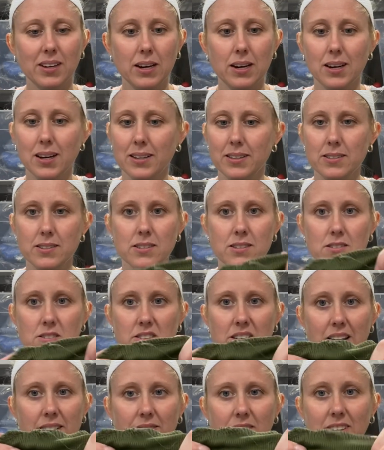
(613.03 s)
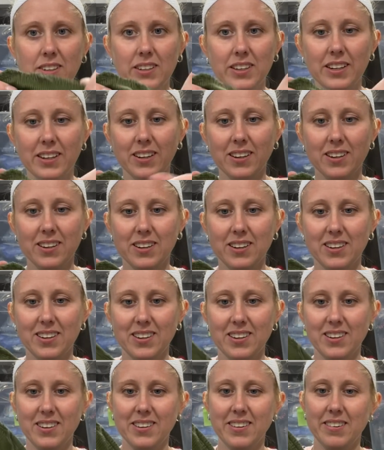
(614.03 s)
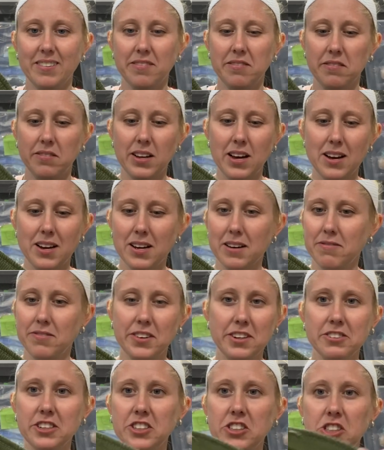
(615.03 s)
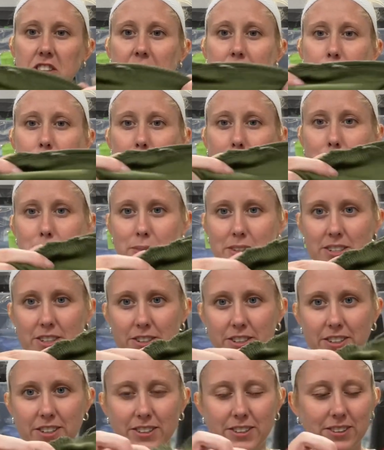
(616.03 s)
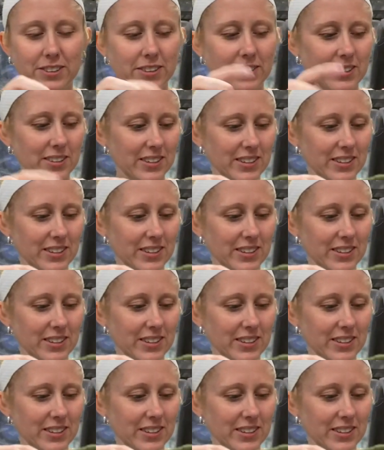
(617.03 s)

It's definitely a very cheap material.